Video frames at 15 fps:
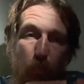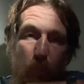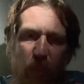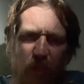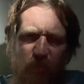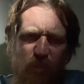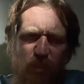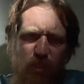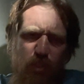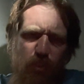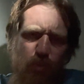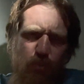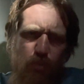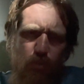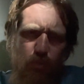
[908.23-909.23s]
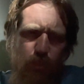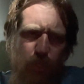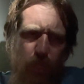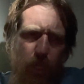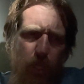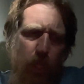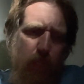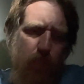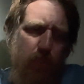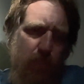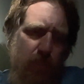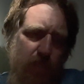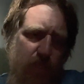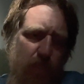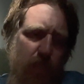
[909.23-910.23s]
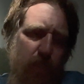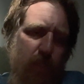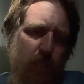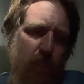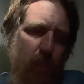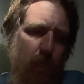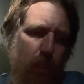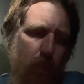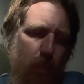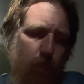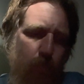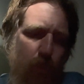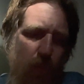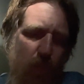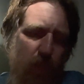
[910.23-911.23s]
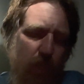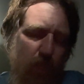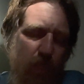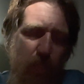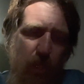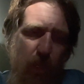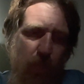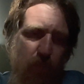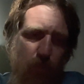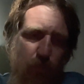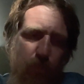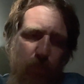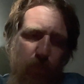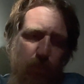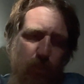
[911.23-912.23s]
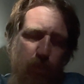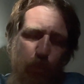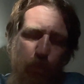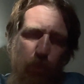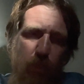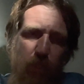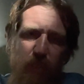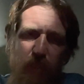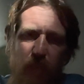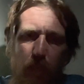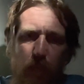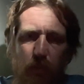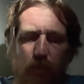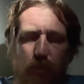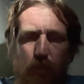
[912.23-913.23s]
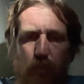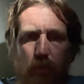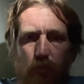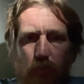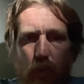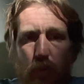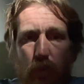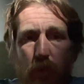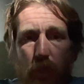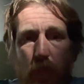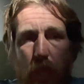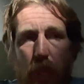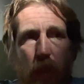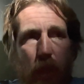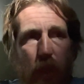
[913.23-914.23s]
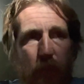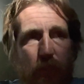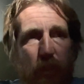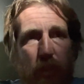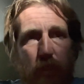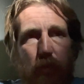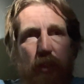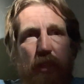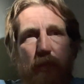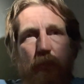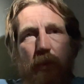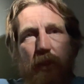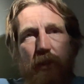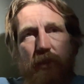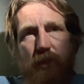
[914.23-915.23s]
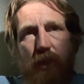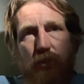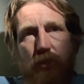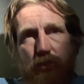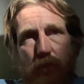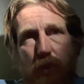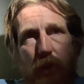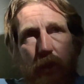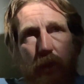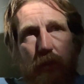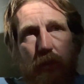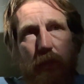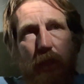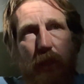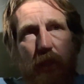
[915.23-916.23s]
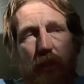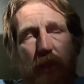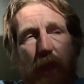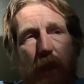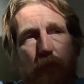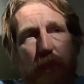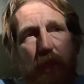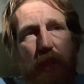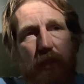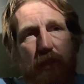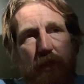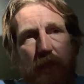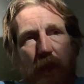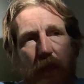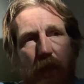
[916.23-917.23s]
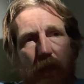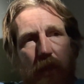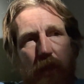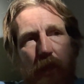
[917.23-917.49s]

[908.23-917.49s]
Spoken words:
we have this huge descent again. But I don't think they're spilling us out onto a road. I think they're keeping us on trail, and that means that